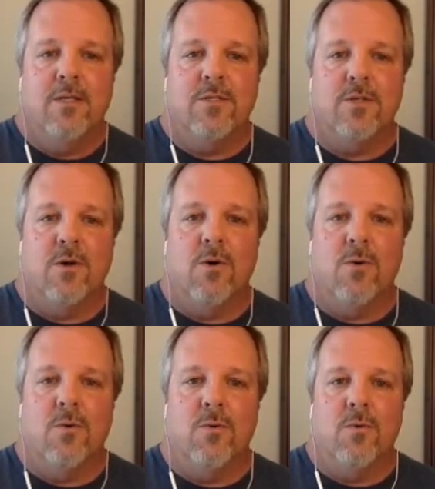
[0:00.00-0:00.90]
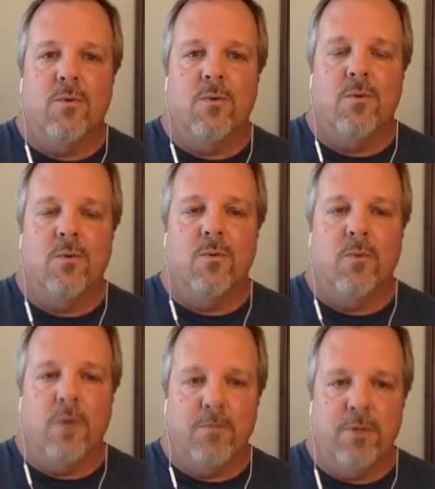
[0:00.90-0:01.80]
So
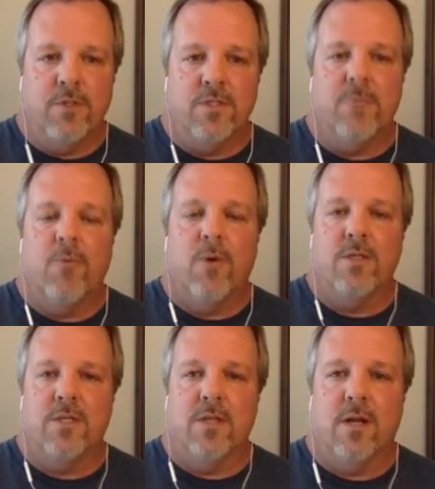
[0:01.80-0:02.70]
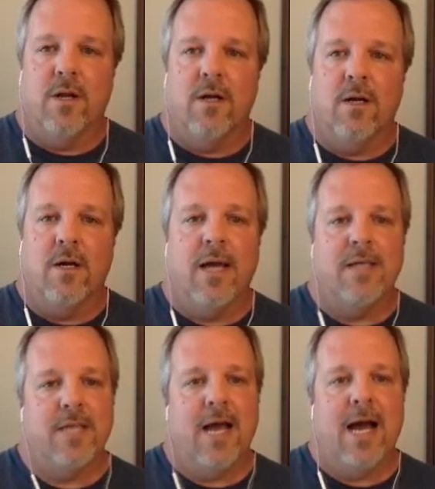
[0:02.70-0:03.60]
we put Zip ones in there.
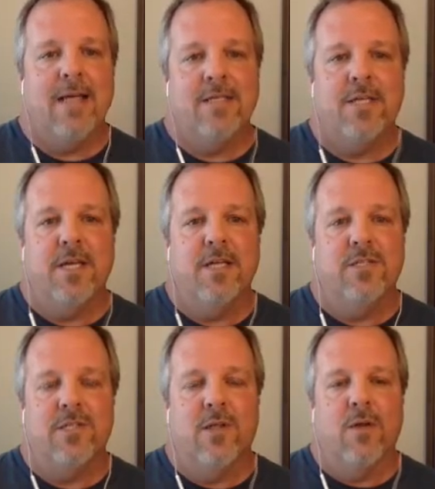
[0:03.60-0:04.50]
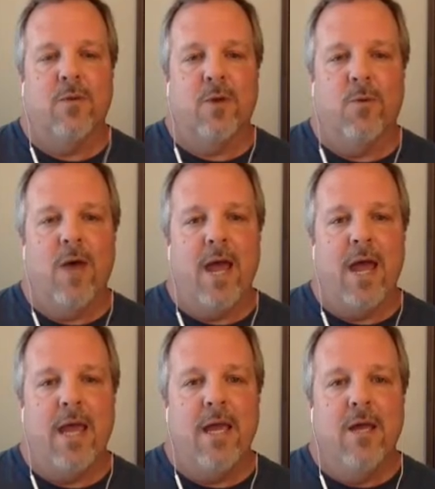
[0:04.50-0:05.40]
As the ISDN slowly went
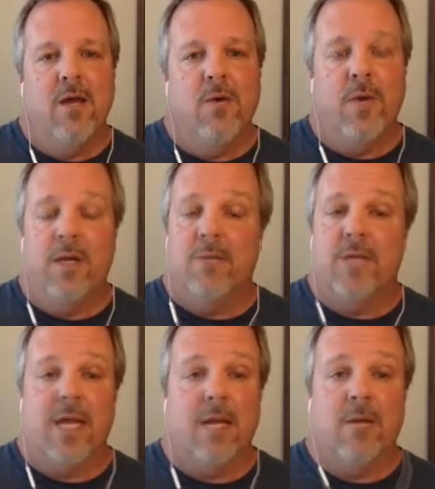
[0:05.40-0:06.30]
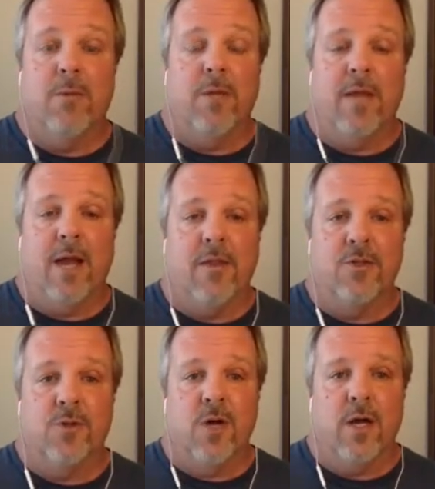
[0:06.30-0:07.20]
away, we ended up taking them completely out of the
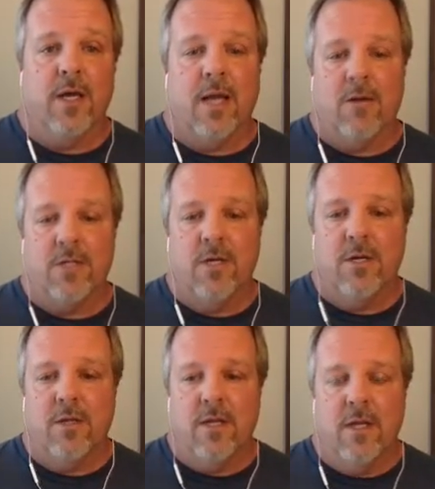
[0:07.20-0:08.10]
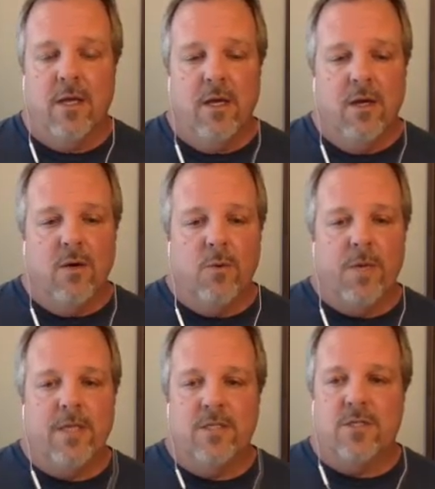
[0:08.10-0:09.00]
truck. And I'll tell you that
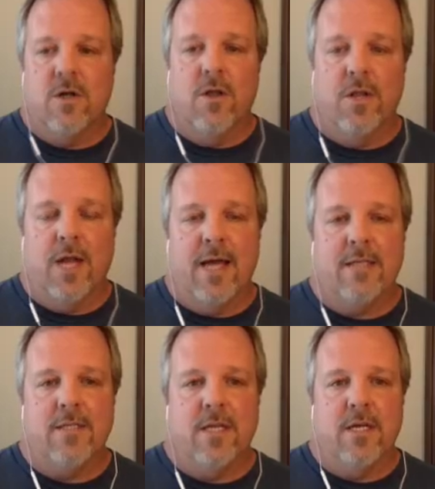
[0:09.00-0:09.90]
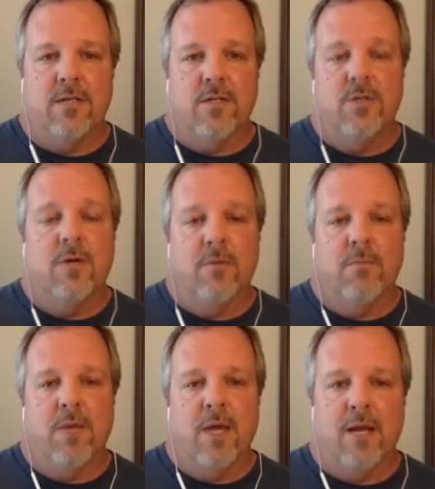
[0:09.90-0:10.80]
we installed an ISDN, 2 of
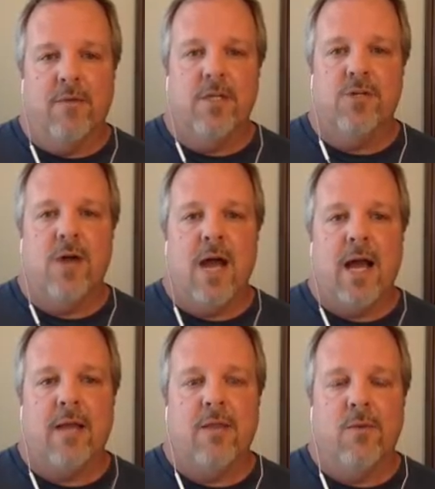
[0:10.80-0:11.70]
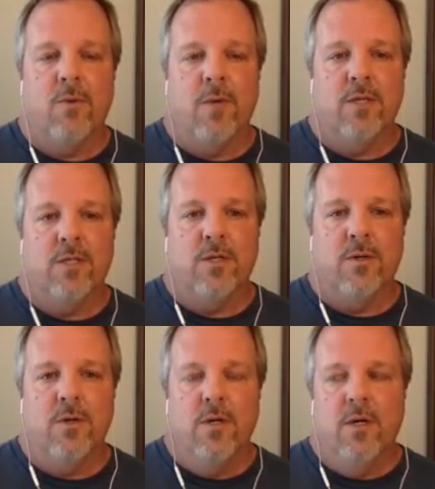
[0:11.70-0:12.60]
them, at every track that we went
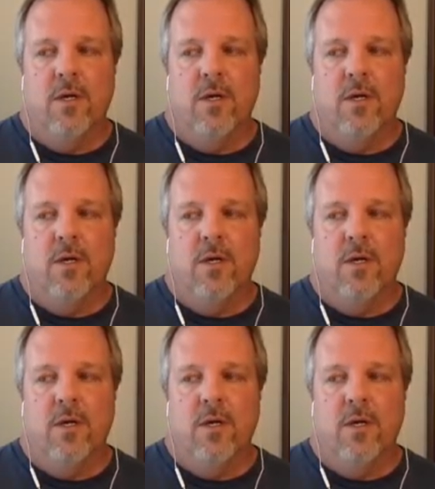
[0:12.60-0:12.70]
to,